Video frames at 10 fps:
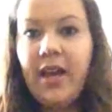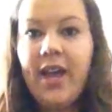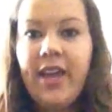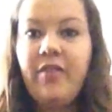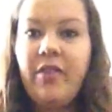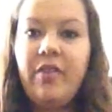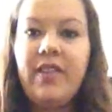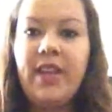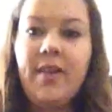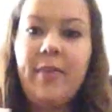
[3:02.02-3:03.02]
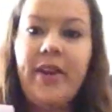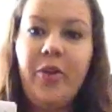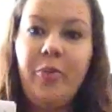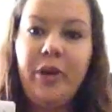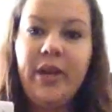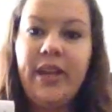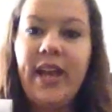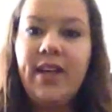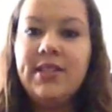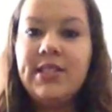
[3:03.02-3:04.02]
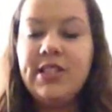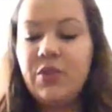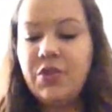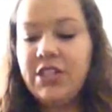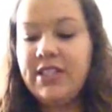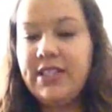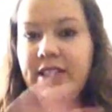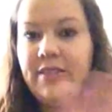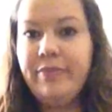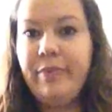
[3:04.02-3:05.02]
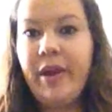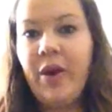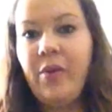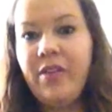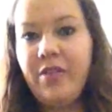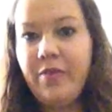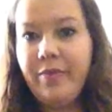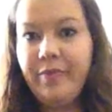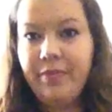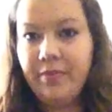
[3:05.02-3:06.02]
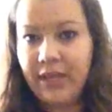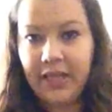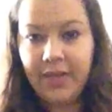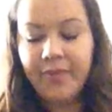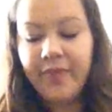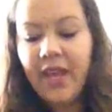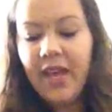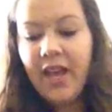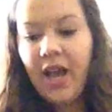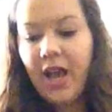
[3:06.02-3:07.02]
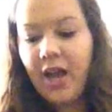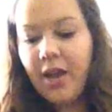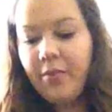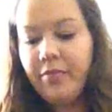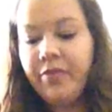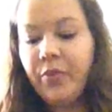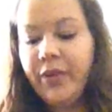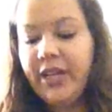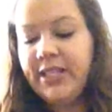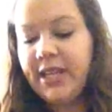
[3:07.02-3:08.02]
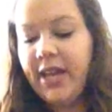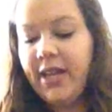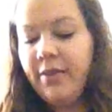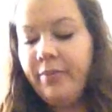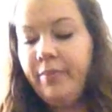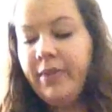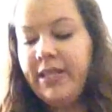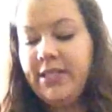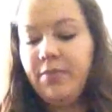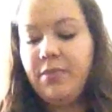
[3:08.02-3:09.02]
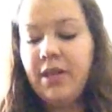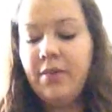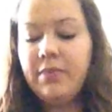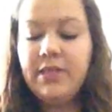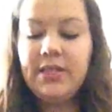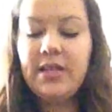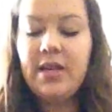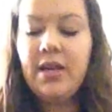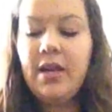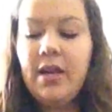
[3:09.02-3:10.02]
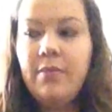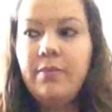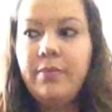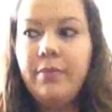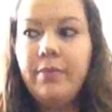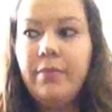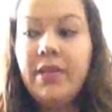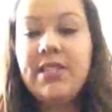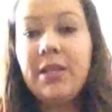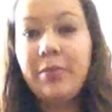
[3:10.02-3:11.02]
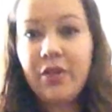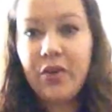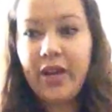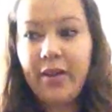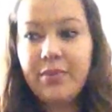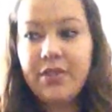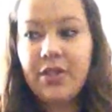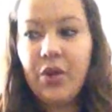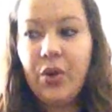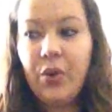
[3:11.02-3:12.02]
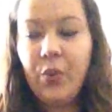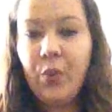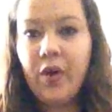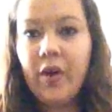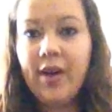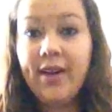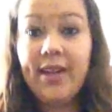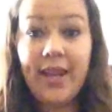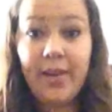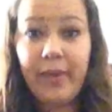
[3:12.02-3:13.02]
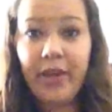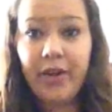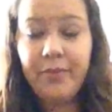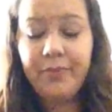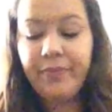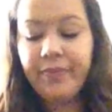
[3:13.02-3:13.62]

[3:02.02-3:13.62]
have everything in my notebook again, so just bear with me. For week 10, my symptoms, my stomach cramps were getting better,